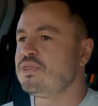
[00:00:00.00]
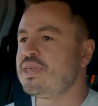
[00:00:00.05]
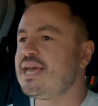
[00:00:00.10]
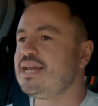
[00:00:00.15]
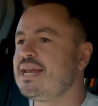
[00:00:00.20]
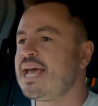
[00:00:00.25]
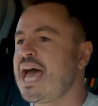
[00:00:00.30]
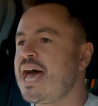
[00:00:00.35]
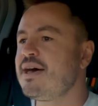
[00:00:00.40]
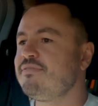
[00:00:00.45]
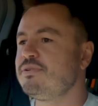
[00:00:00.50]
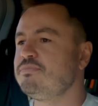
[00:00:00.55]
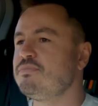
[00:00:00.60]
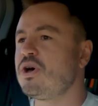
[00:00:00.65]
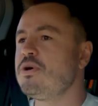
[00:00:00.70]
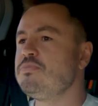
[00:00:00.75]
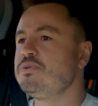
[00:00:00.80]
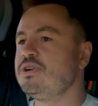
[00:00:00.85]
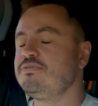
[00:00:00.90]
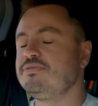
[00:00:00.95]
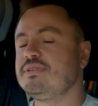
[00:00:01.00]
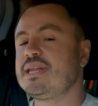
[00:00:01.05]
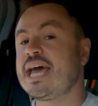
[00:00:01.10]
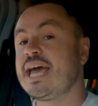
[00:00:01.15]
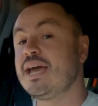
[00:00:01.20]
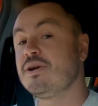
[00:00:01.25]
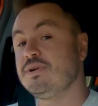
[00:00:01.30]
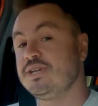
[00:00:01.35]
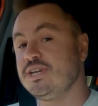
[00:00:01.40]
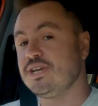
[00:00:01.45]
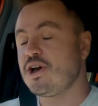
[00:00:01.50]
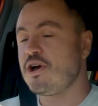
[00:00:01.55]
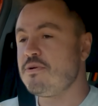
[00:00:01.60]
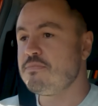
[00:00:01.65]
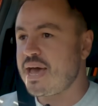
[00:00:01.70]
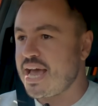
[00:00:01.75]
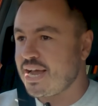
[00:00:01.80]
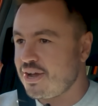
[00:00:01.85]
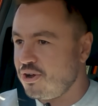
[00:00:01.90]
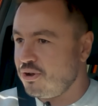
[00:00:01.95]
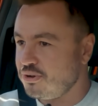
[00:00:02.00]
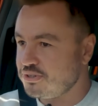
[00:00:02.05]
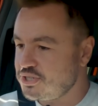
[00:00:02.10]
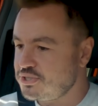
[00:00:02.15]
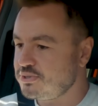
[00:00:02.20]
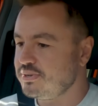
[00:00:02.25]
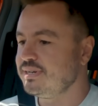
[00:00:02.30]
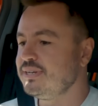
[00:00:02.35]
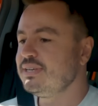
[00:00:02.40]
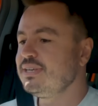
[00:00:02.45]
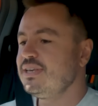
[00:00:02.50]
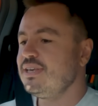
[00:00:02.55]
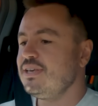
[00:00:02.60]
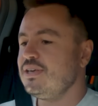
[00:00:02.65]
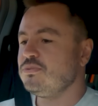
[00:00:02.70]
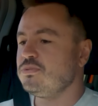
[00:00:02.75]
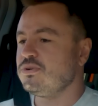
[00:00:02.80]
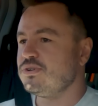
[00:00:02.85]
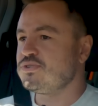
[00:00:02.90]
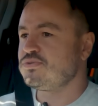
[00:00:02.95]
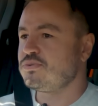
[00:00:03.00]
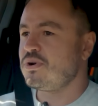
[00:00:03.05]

then have a moment of lag when you go back onto it. Whereas